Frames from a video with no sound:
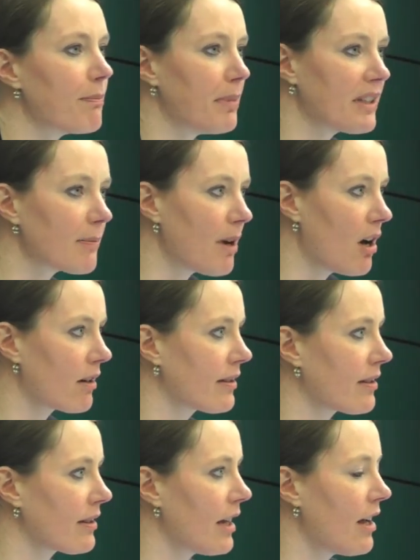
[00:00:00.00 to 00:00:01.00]

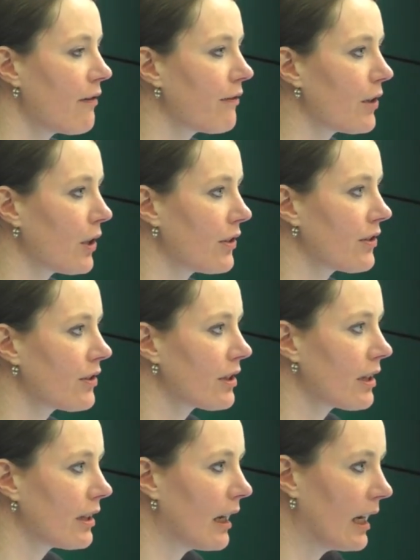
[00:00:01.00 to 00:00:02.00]
Bismarck's
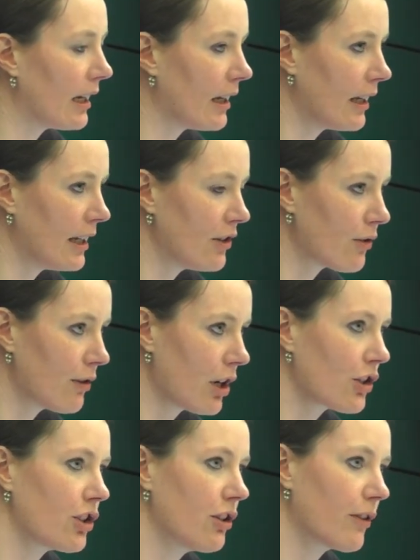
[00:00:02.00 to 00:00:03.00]
first
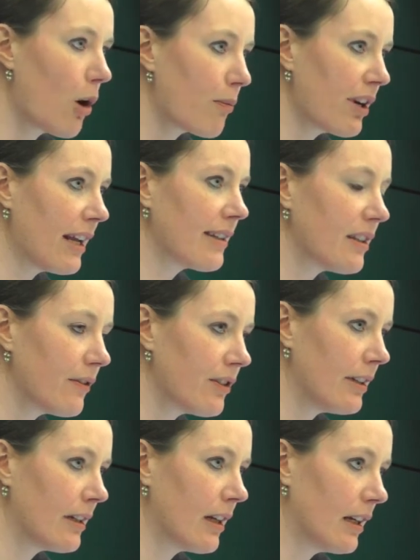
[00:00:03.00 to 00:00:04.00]
introduction of
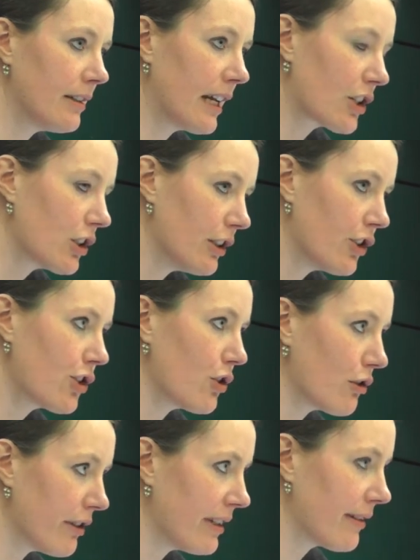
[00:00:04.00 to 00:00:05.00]
comprehensive national
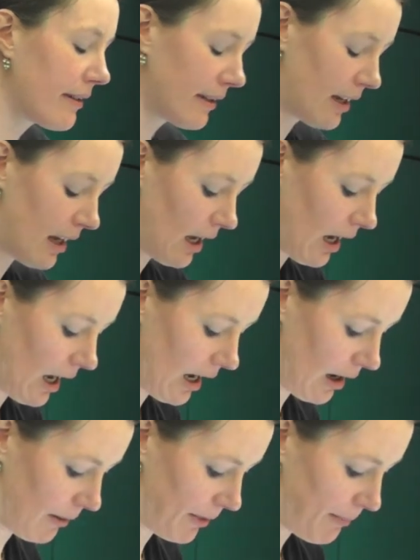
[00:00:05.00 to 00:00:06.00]
insurance,
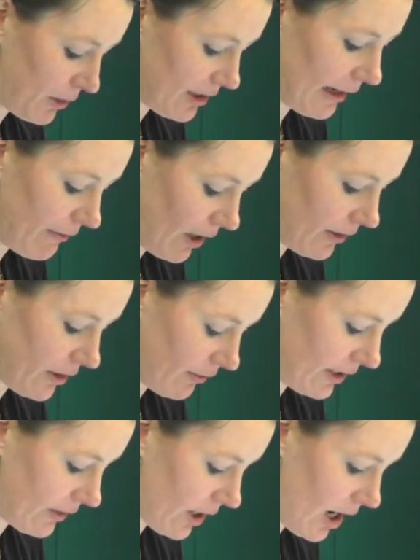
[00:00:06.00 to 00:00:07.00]
the most advanced of
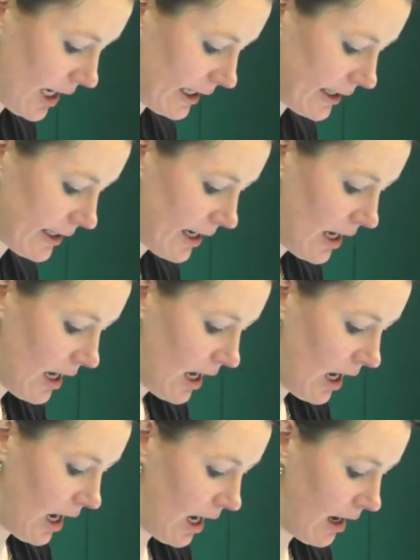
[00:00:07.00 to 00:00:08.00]
its kind,
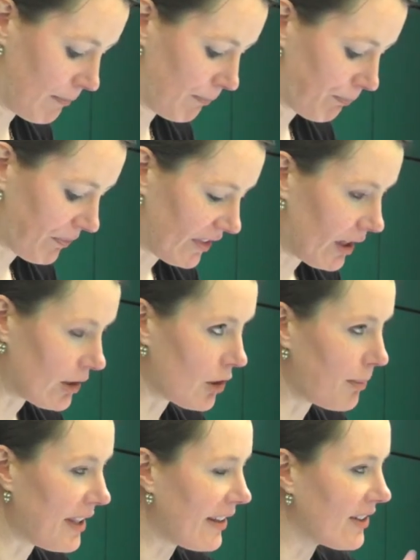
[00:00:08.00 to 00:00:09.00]

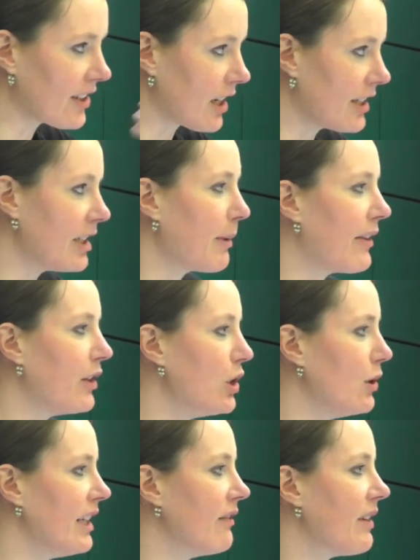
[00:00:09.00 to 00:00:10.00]
to be then studied by the
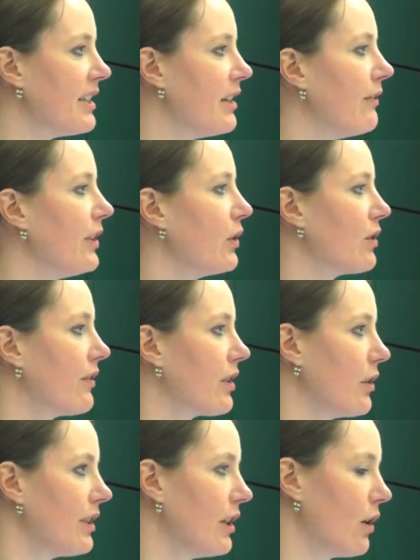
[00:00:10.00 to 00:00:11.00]
newly invented field of
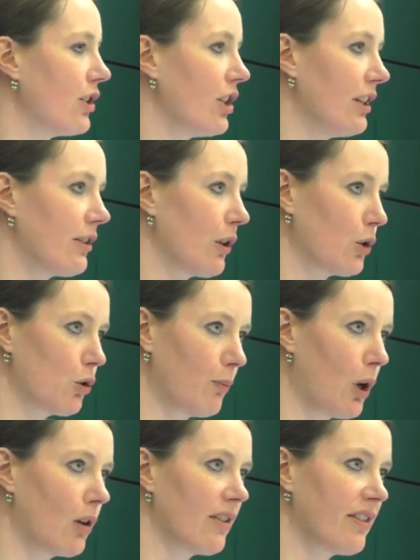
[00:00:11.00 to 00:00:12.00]
sociology and social
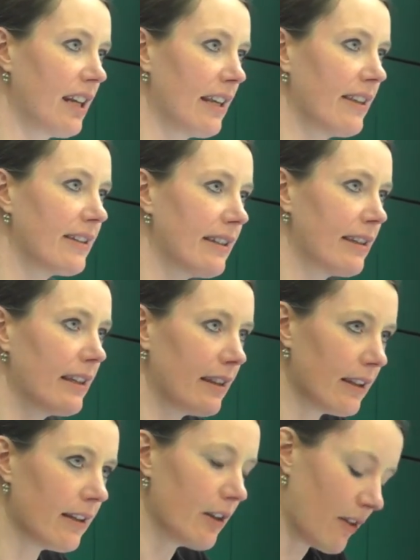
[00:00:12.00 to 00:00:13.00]
policy.
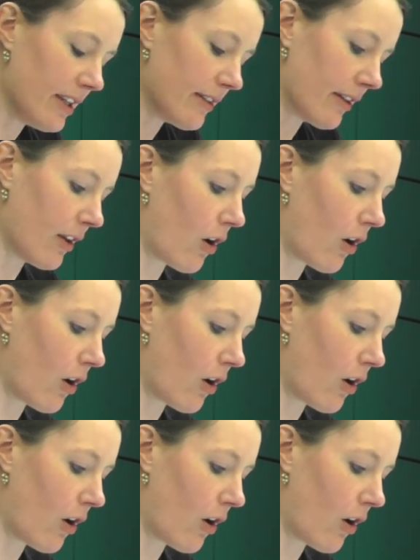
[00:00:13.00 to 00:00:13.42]
These are the